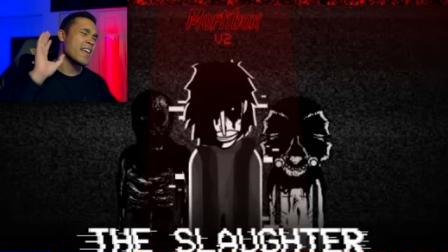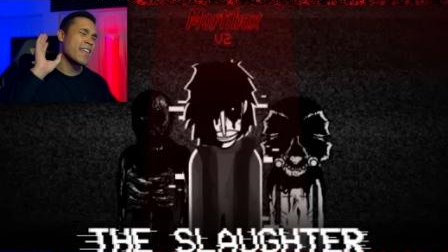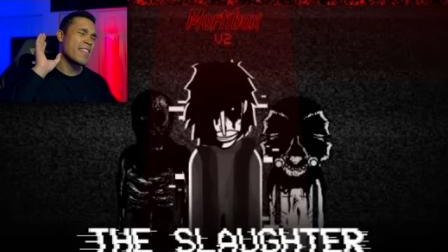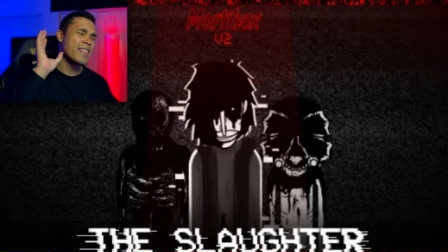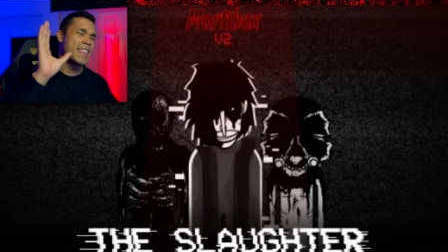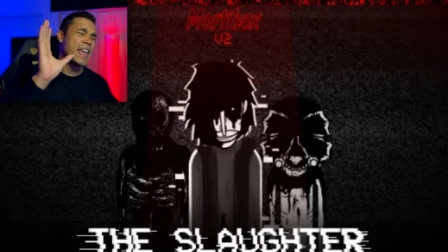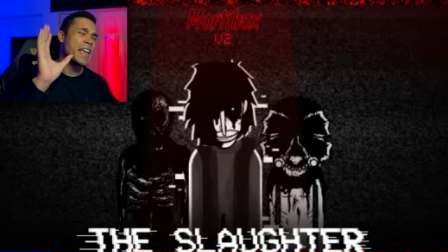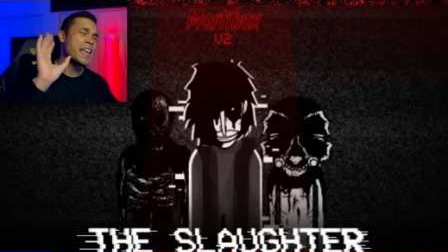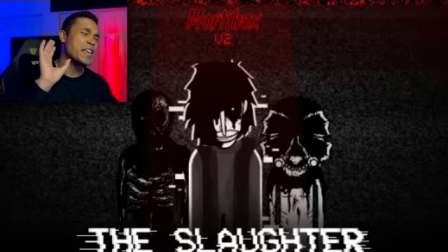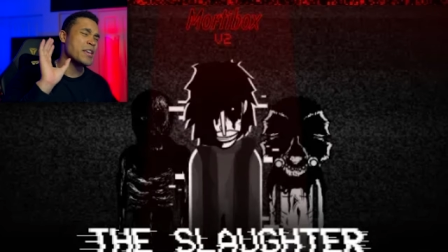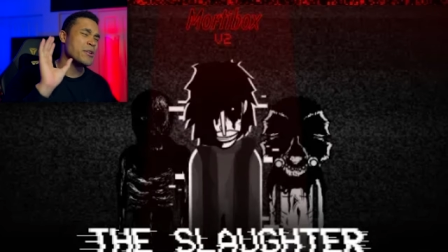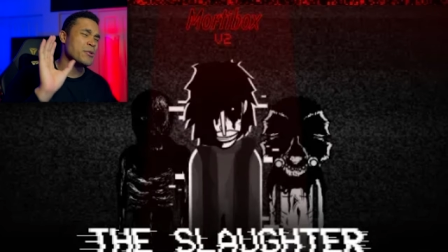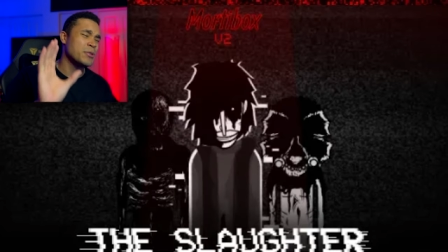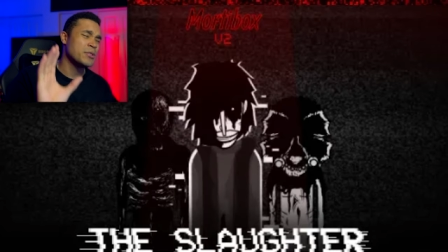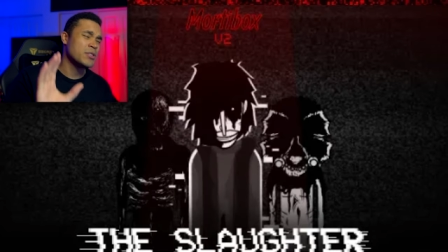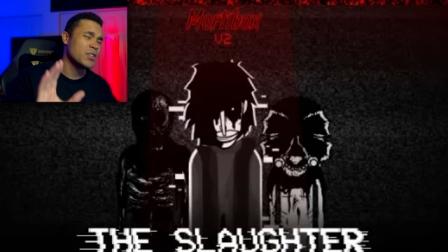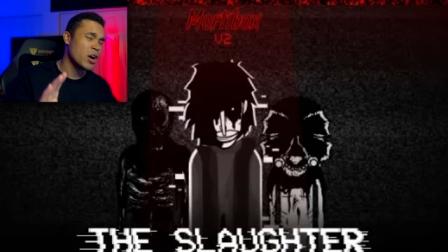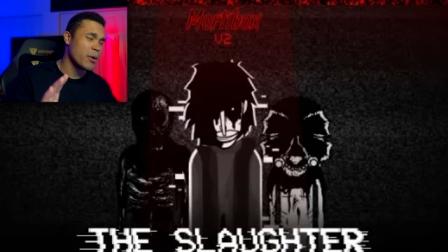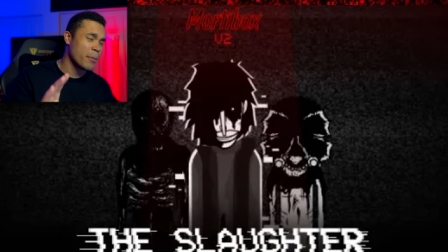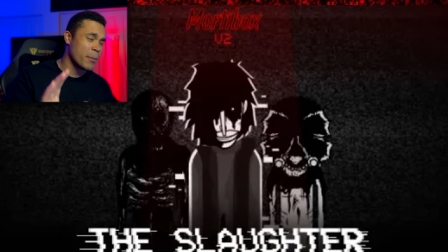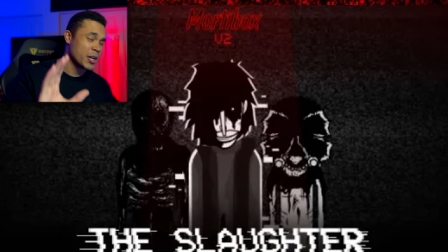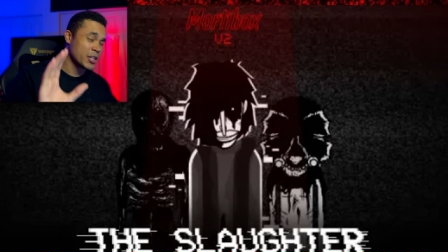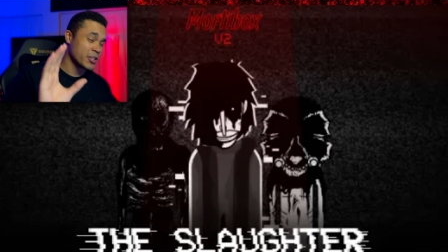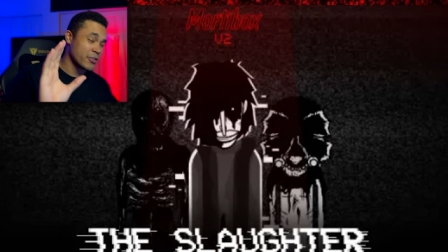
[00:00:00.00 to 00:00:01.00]
thank you
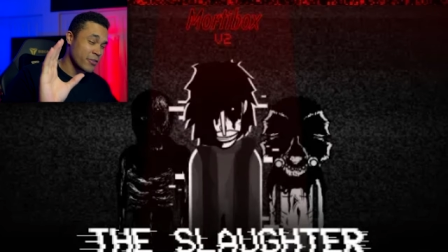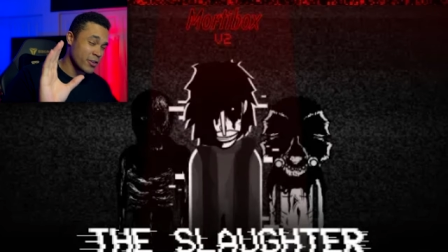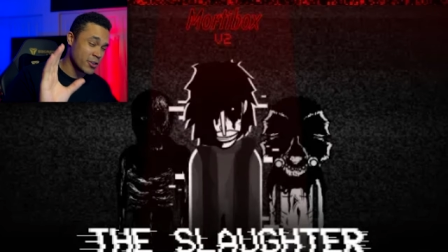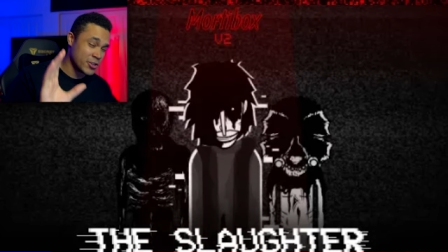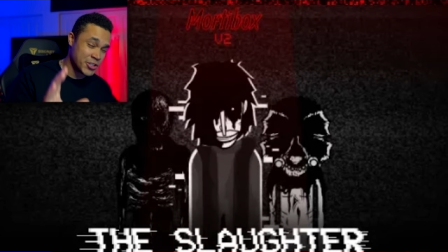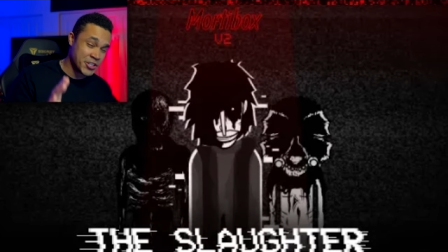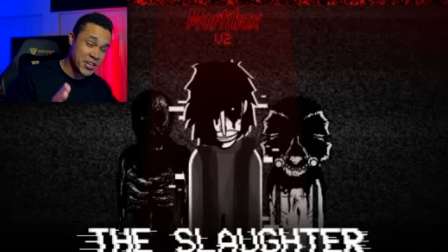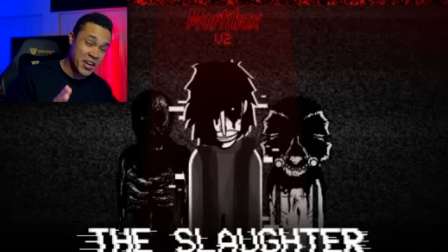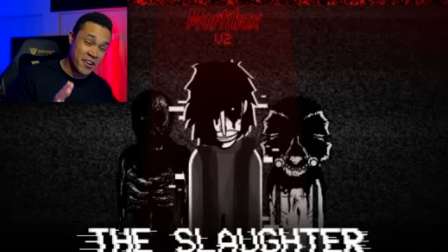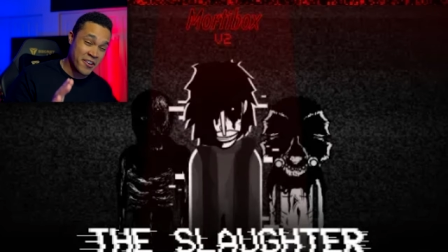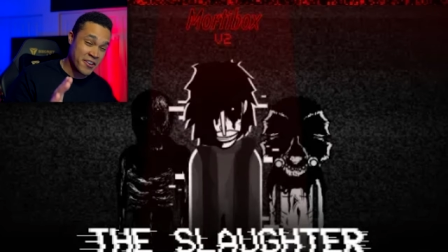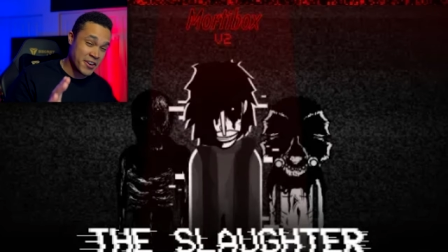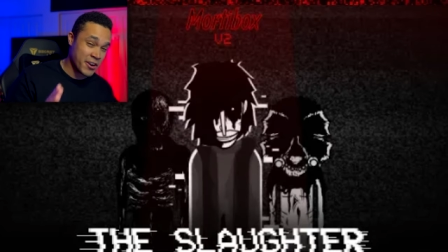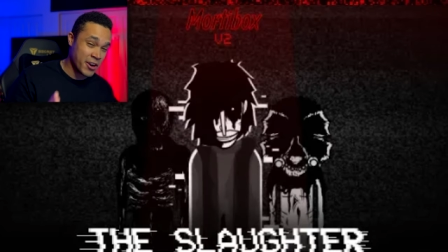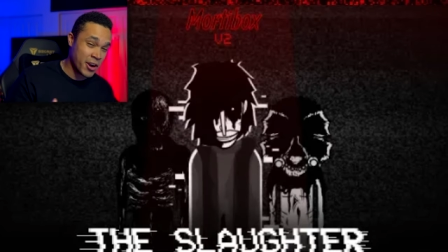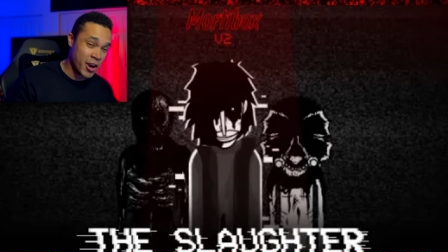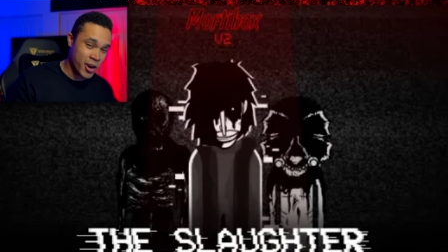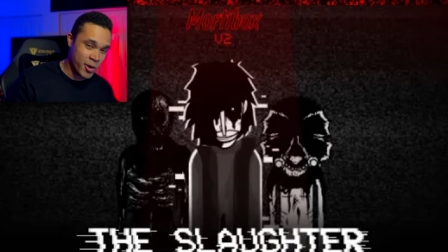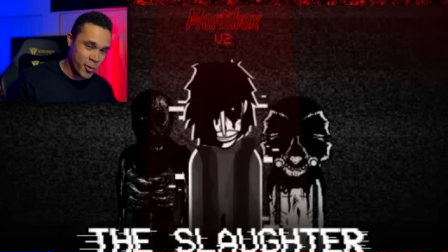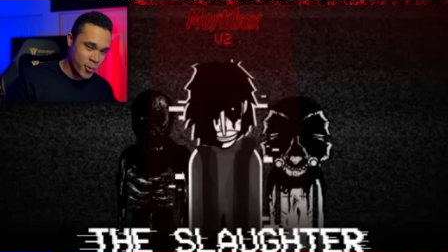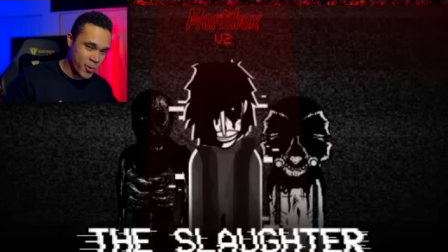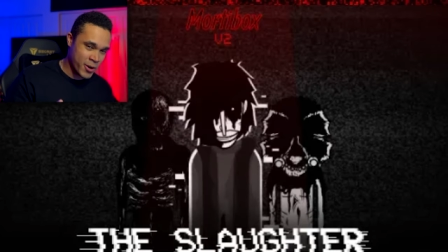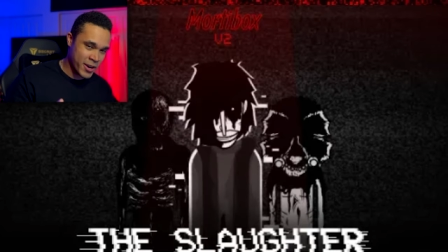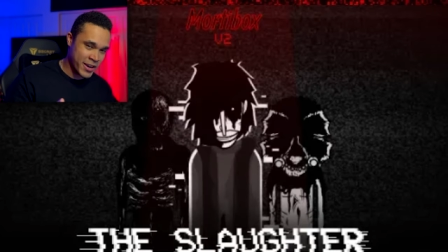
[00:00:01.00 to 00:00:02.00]
so much for sharing your
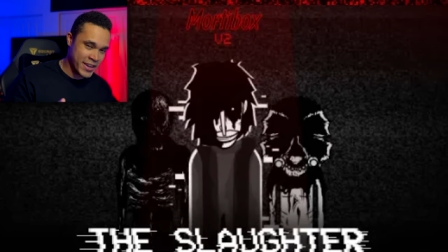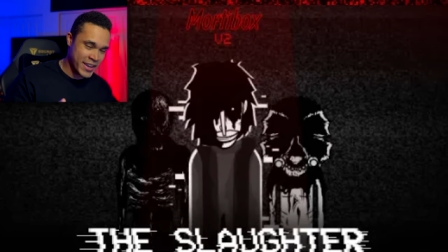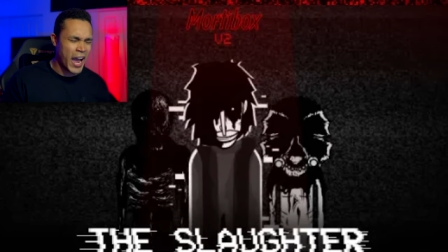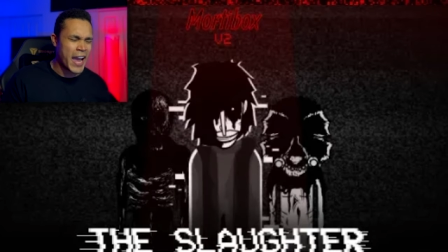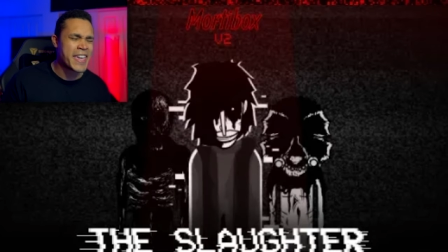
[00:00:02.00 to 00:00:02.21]
artwork.